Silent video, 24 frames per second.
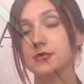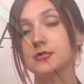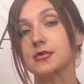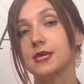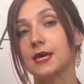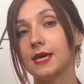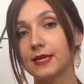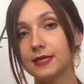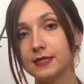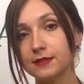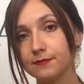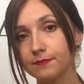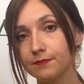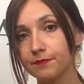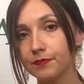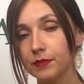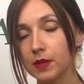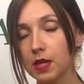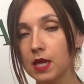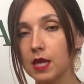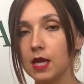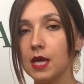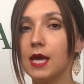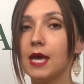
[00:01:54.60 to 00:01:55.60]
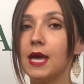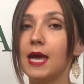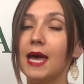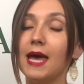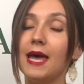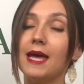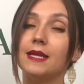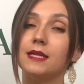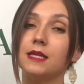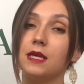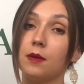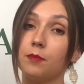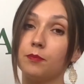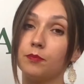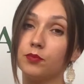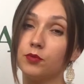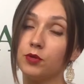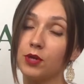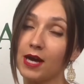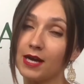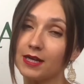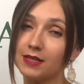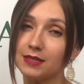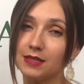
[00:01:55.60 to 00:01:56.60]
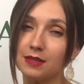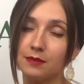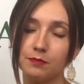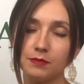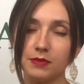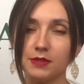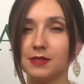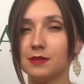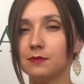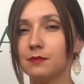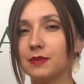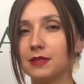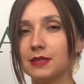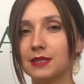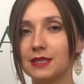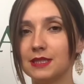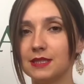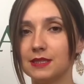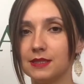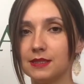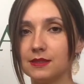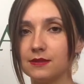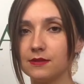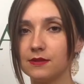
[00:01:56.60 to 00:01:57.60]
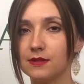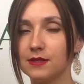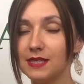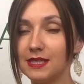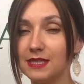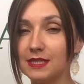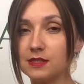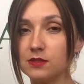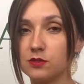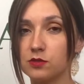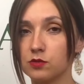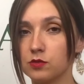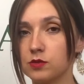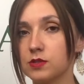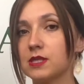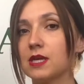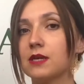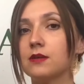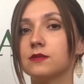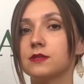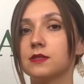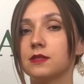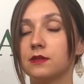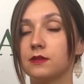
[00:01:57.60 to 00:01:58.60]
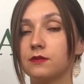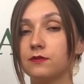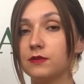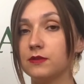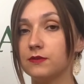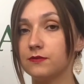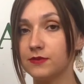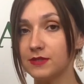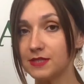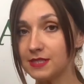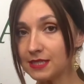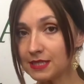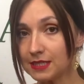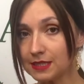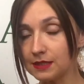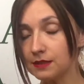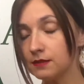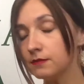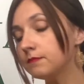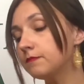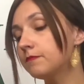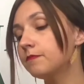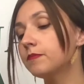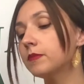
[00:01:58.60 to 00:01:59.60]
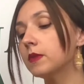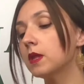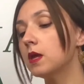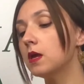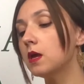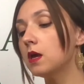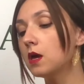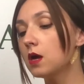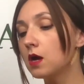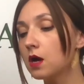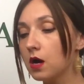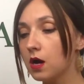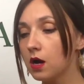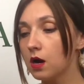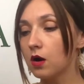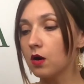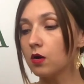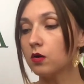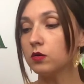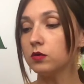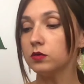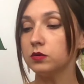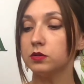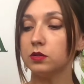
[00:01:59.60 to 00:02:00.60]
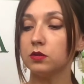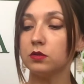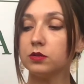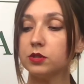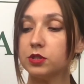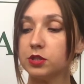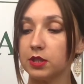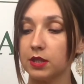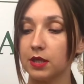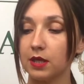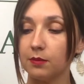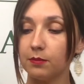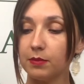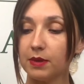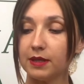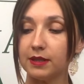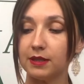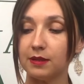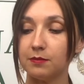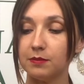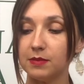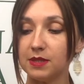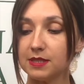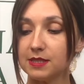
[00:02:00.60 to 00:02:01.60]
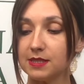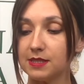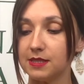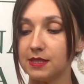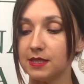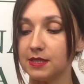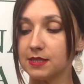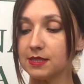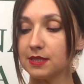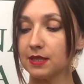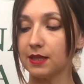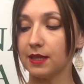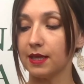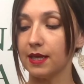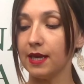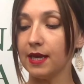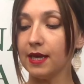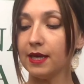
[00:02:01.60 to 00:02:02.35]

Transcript: the side and approximately since 2015, all Dolce & Gabbana Miss Sicily